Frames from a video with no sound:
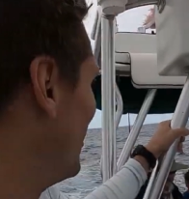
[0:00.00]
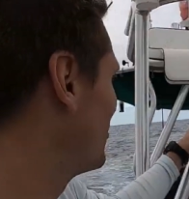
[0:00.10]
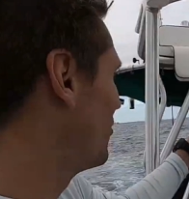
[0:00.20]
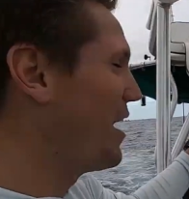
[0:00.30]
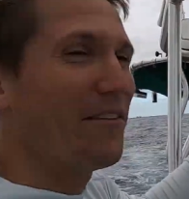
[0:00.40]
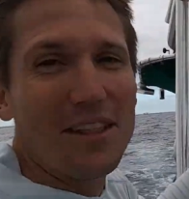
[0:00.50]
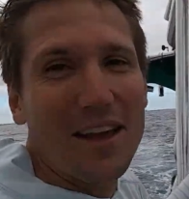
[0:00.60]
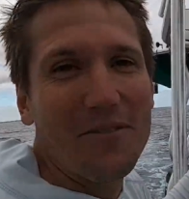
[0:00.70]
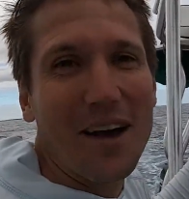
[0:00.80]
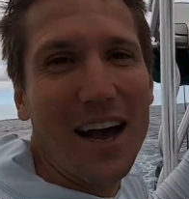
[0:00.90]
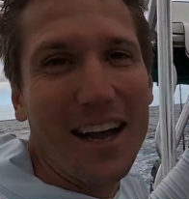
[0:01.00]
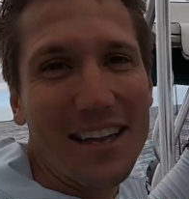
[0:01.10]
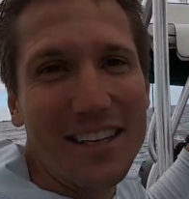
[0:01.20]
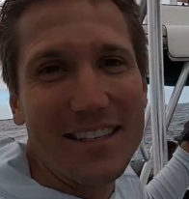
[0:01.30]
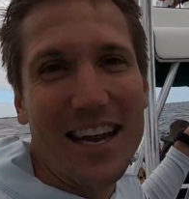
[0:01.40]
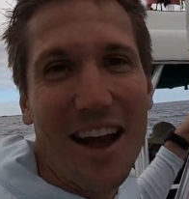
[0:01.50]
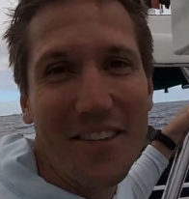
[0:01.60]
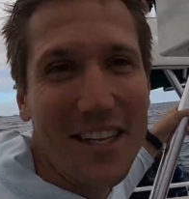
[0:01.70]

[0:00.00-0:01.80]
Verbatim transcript: it was cool having them uh, dive